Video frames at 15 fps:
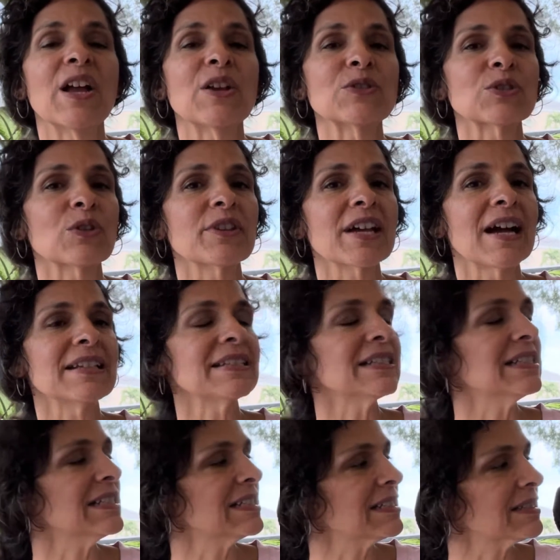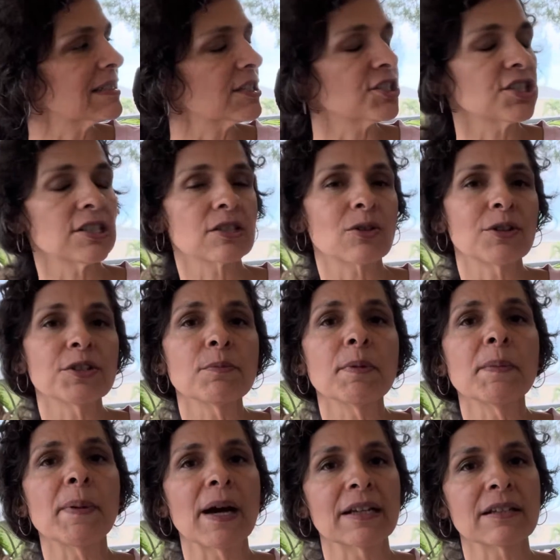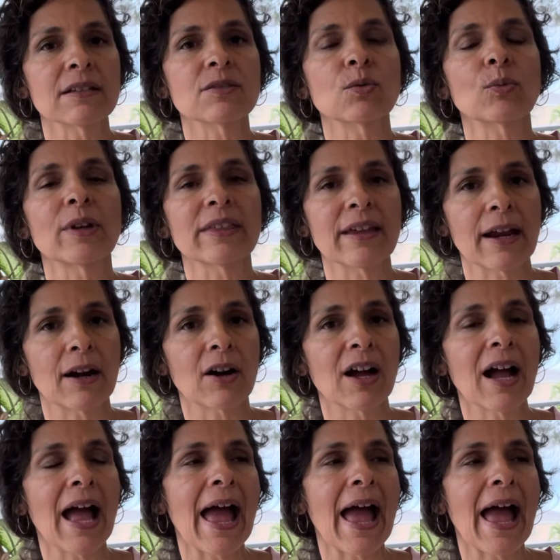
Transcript: So the idea is that she's going to be buddies with Hera,